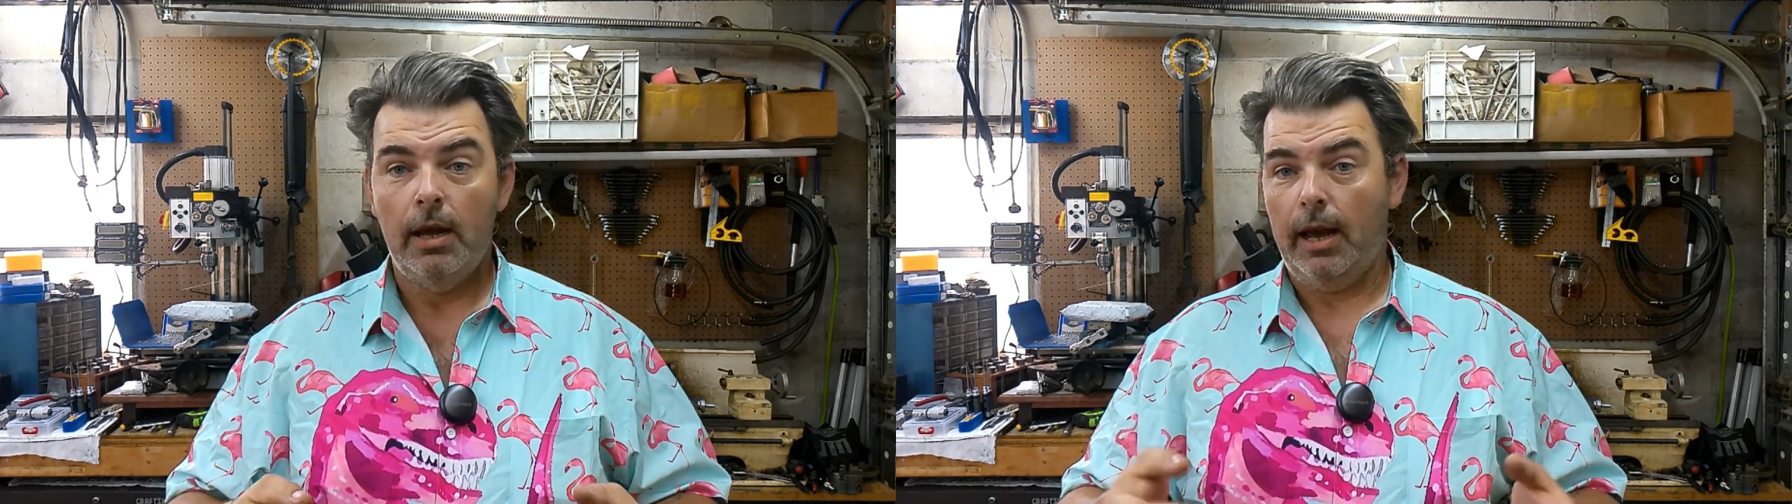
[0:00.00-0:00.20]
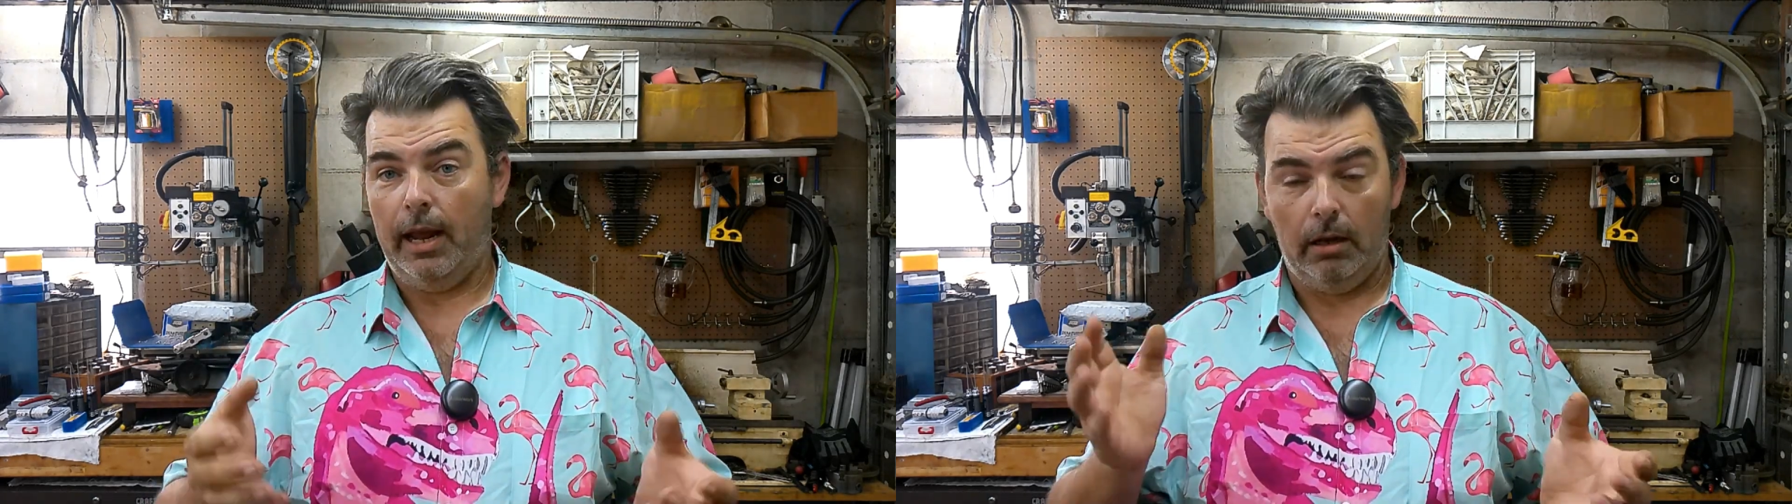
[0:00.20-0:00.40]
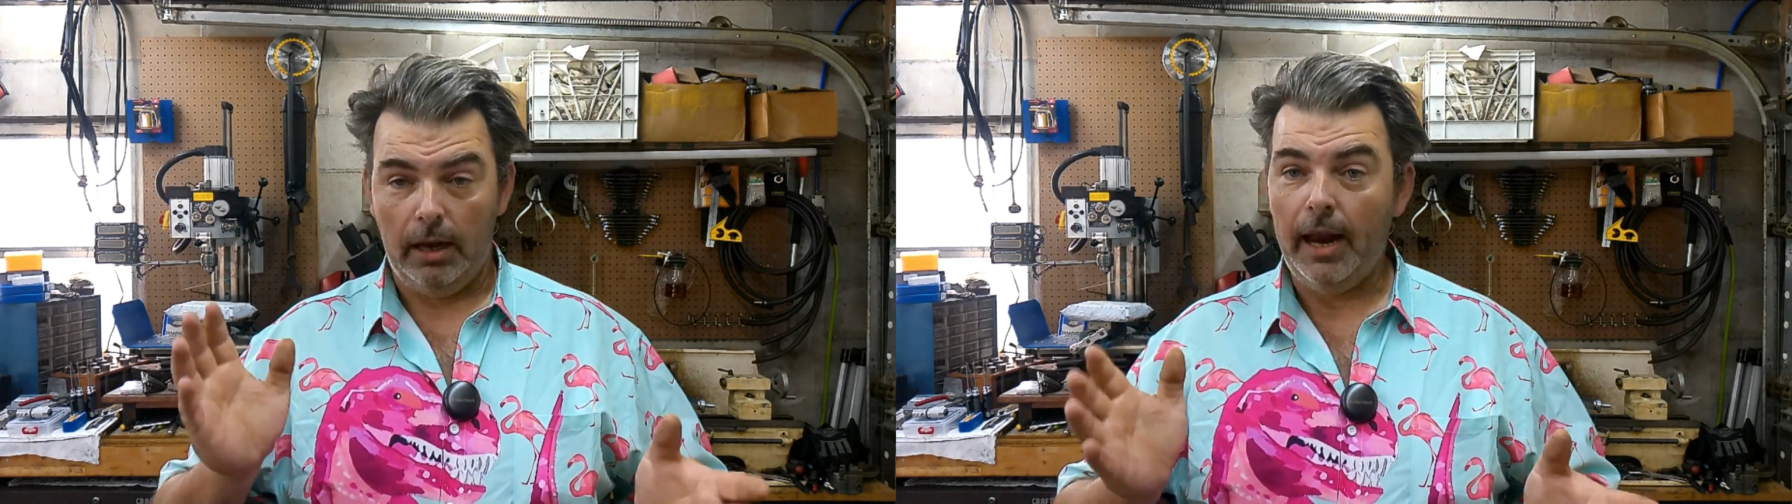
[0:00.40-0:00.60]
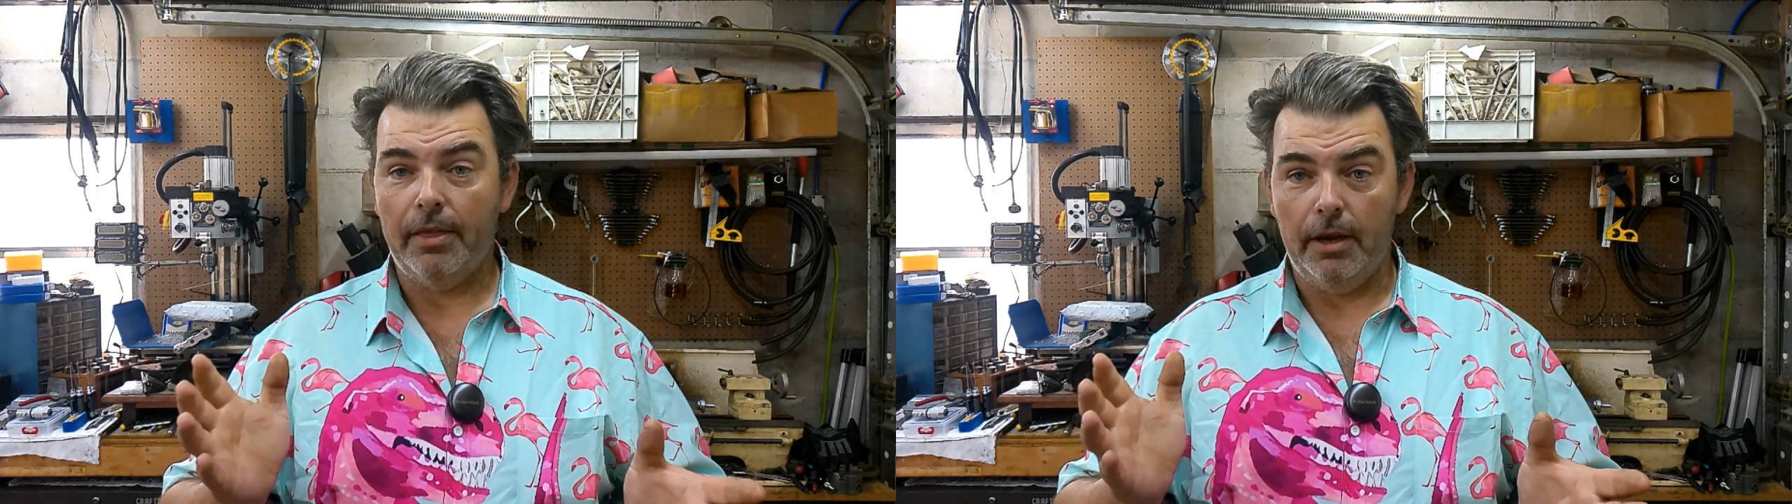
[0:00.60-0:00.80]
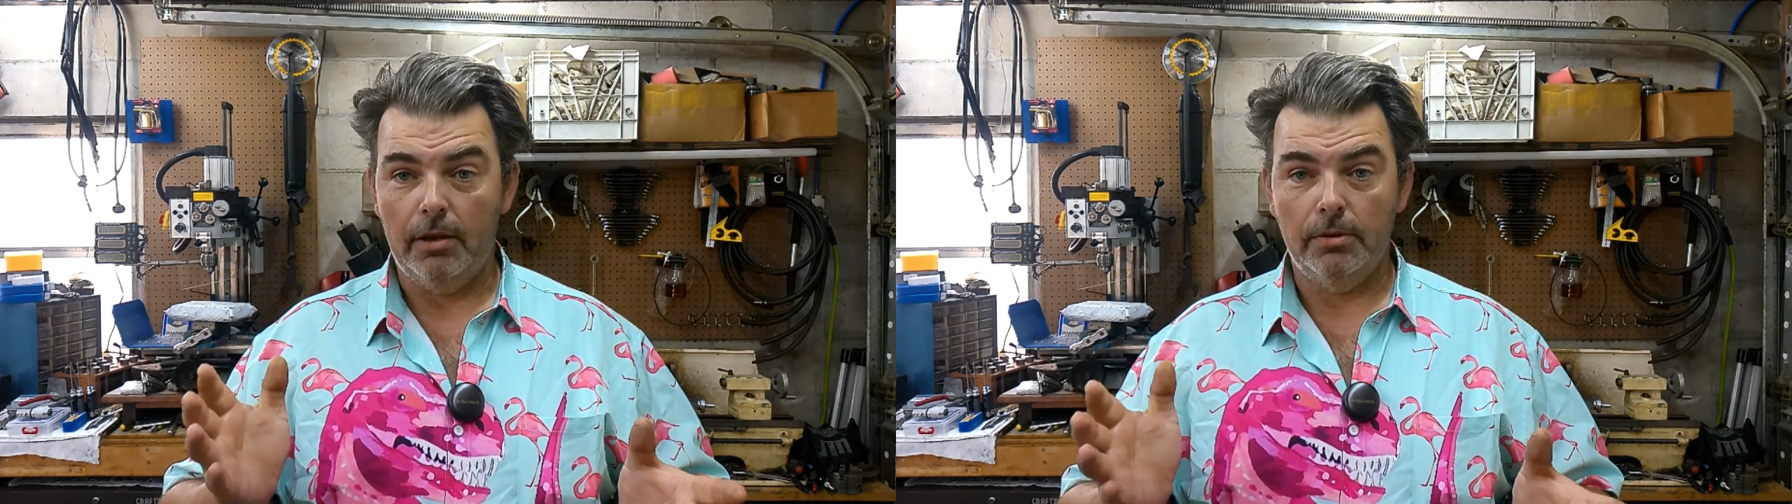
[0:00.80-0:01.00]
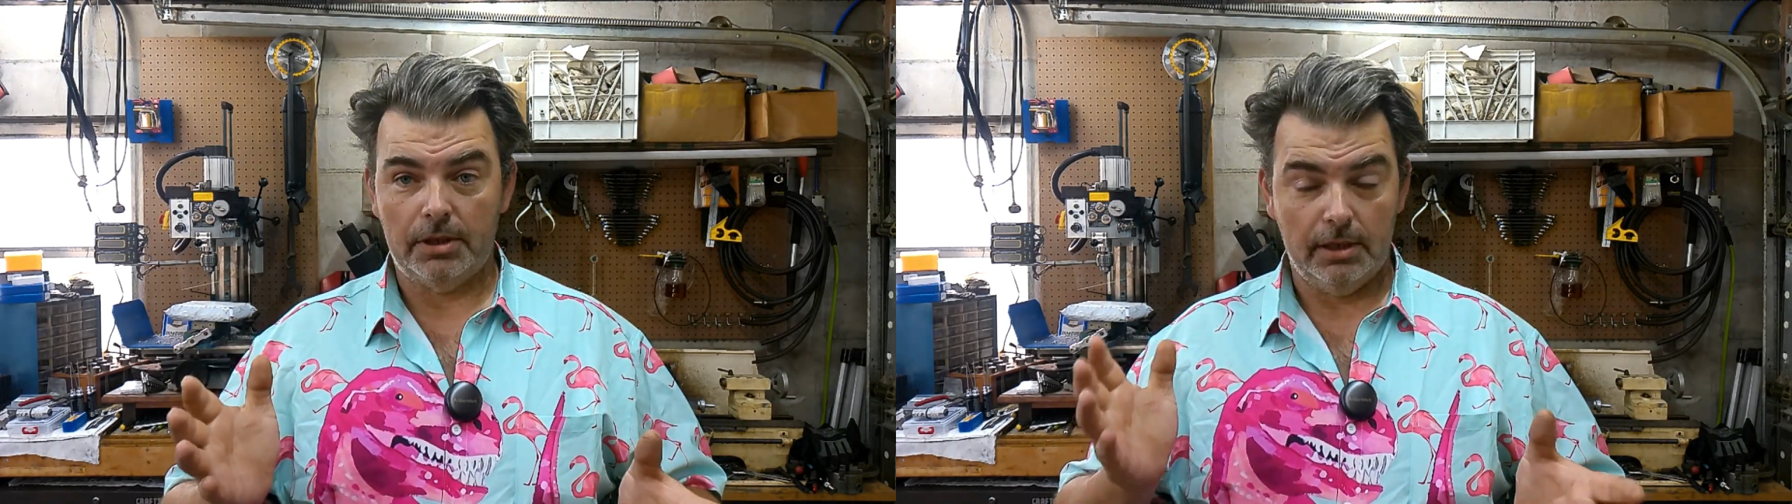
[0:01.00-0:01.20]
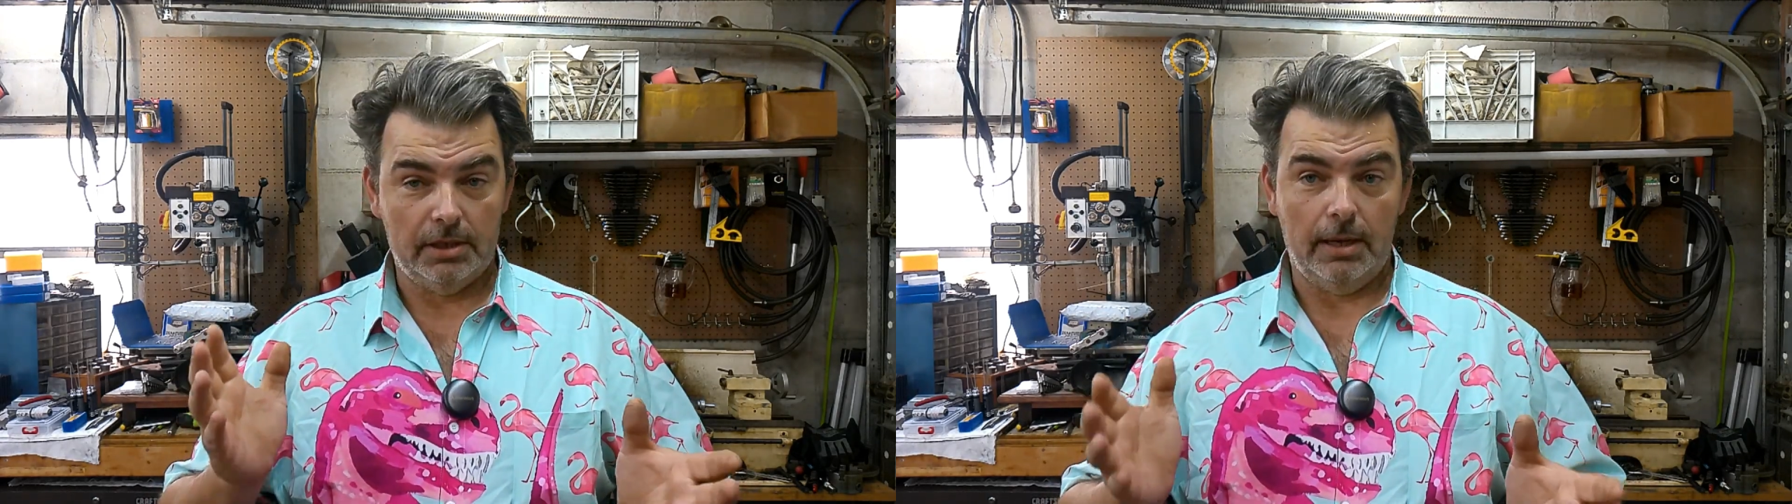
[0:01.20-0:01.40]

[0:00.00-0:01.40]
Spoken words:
and a lot of those is